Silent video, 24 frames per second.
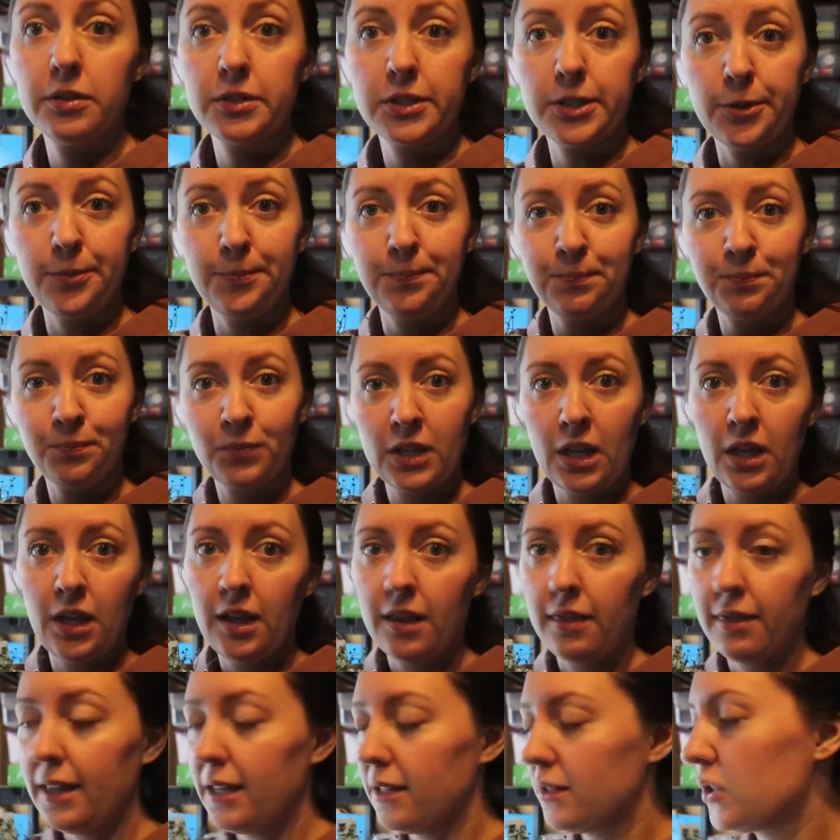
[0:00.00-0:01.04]
So
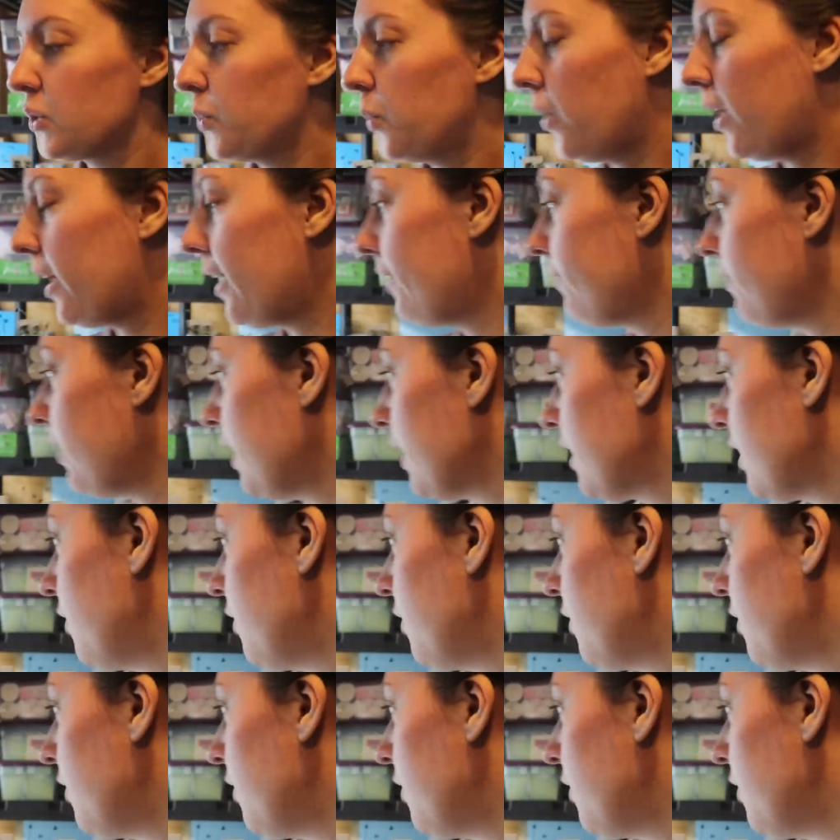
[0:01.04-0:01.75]
that's what I've got